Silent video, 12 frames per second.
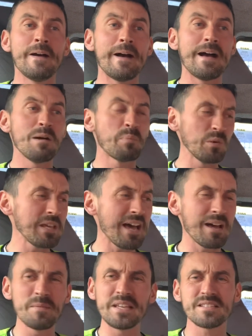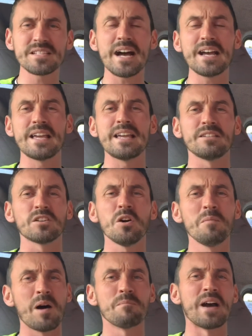Uh, but yeah, I mean, Saeed,
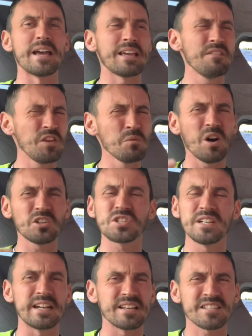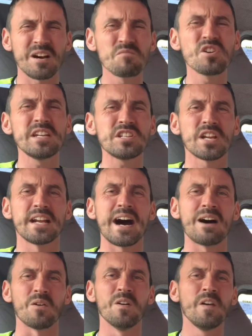come on, mate. If you're watching this, I'm reaching
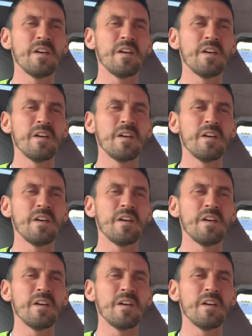out.